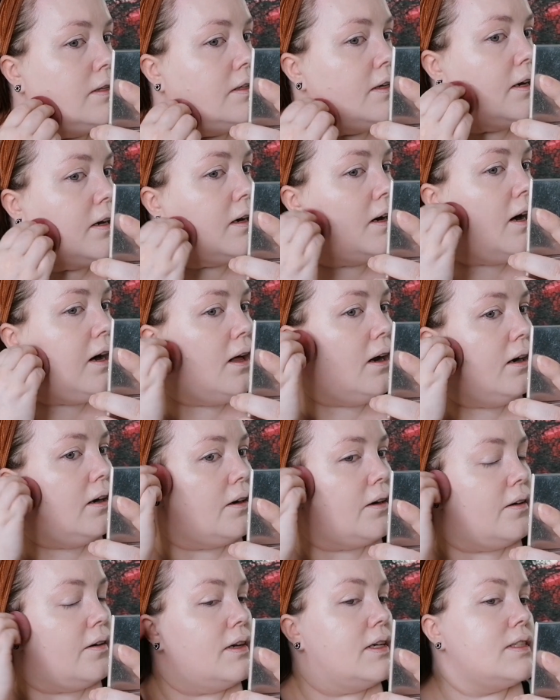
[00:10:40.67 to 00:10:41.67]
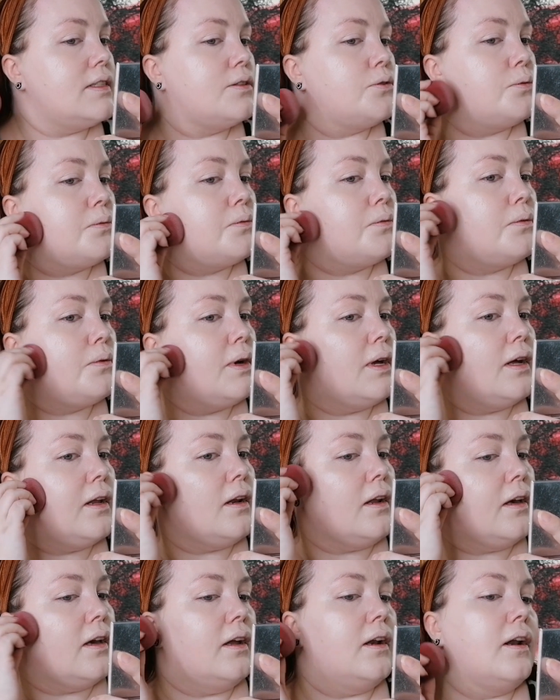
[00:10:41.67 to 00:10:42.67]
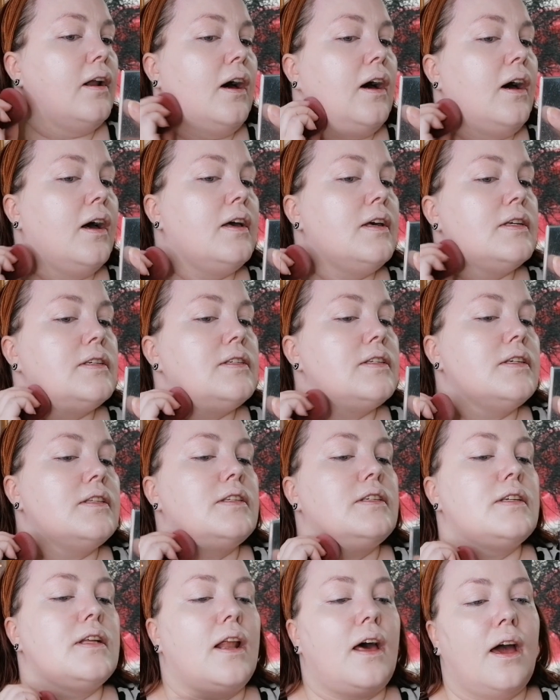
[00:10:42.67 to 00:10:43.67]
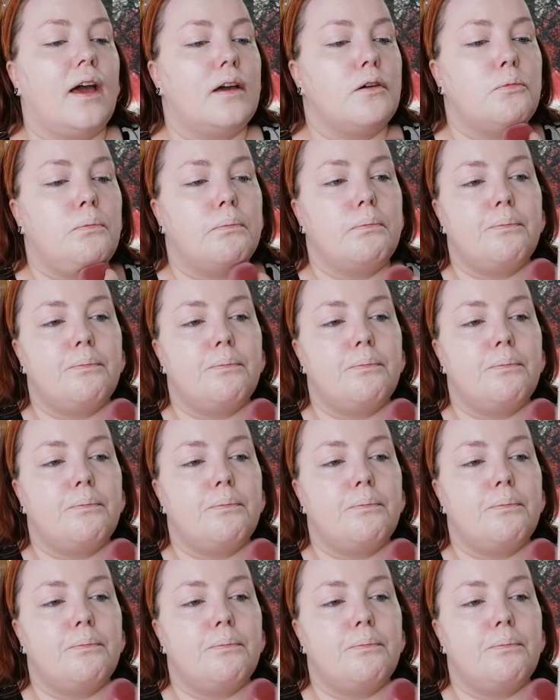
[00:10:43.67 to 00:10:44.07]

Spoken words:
The color is really nice. It's like,